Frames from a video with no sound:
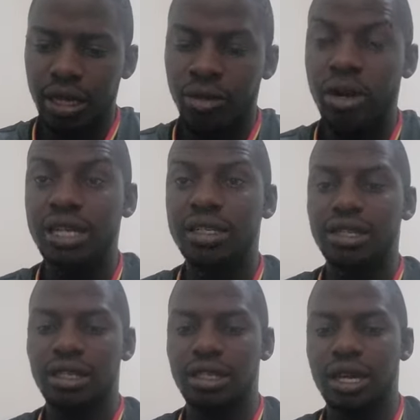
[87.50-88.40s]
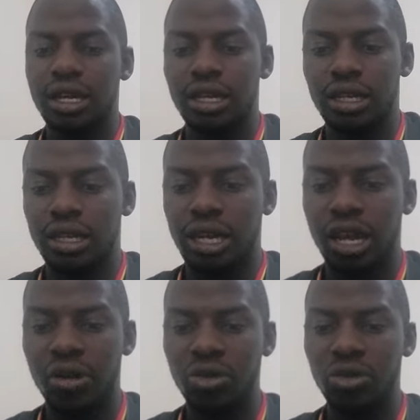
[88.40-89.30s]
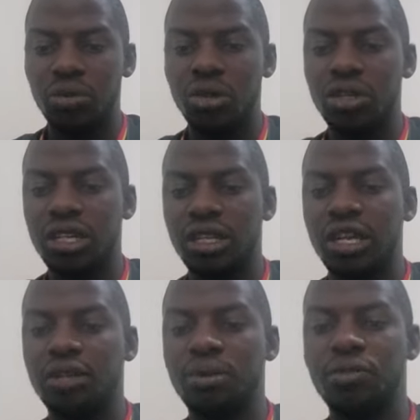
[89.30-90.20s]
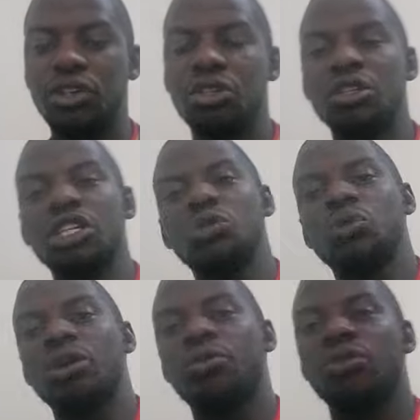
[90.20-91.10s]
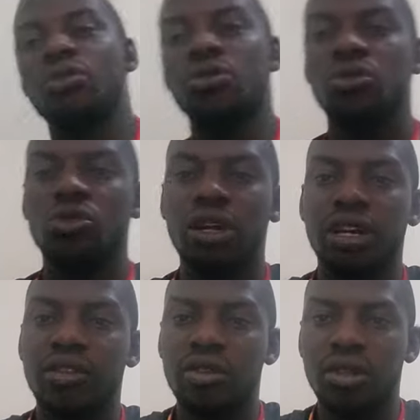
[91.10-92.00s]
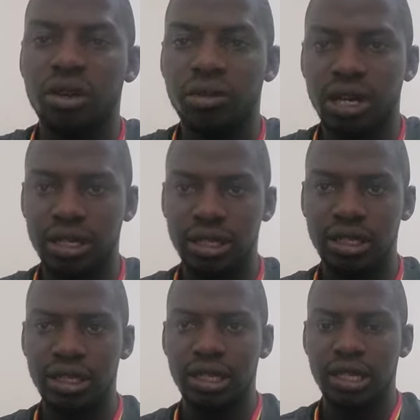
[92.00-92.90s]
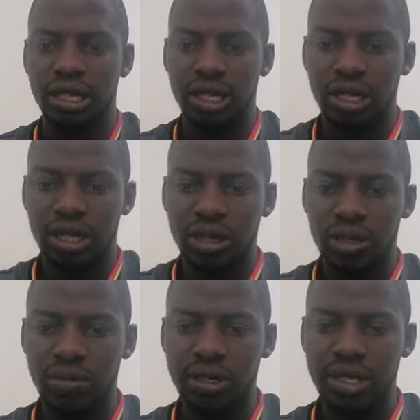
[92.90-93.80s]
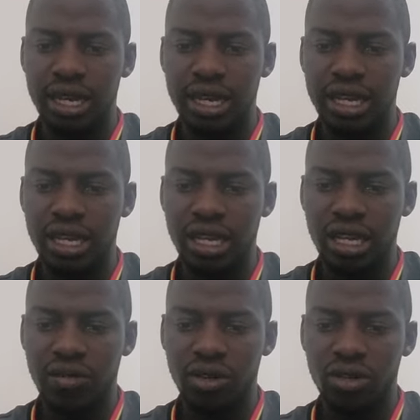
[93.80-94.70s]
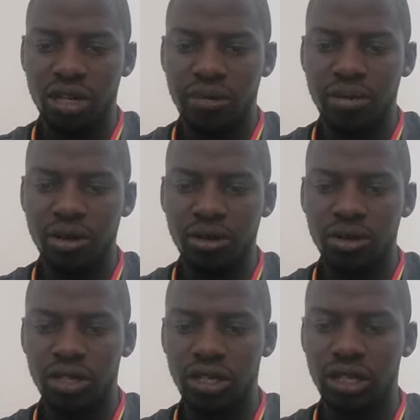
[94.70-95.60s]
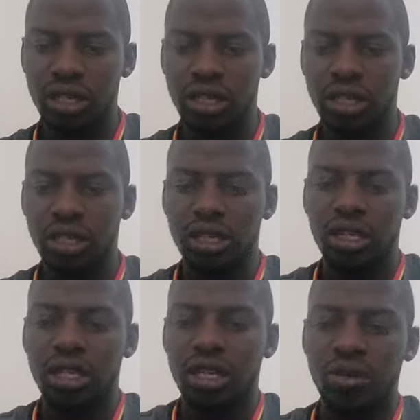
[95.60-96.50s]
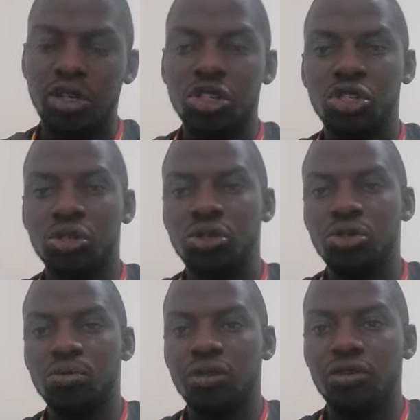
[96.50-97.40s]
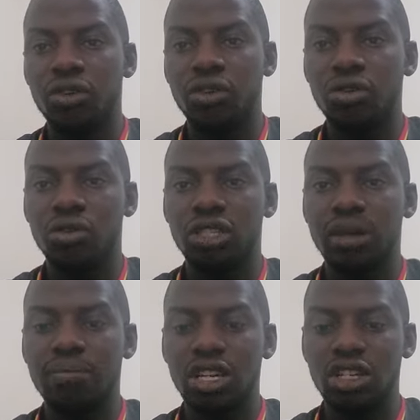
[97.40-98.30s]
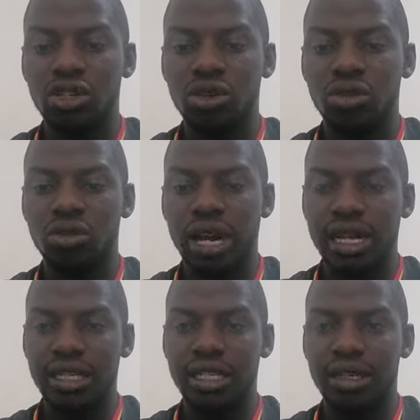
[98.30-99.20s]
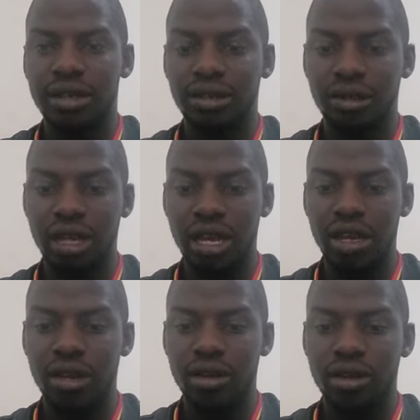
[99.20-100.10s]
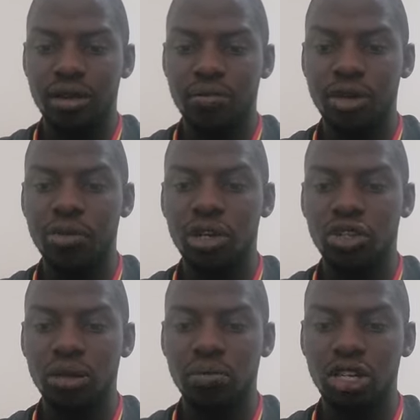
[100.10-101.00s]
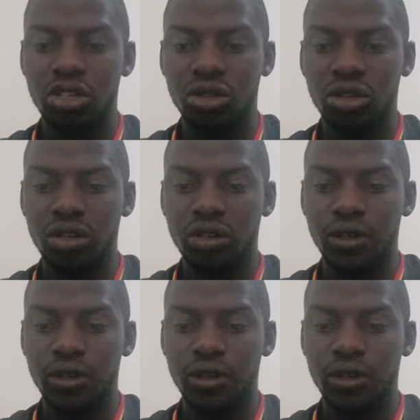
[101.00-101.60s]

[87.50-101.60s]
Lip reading: Grants, and also building that professional network with those who are giving the grants. So basically, if you talk about what you should do before you submit your grant, pre-grant submission,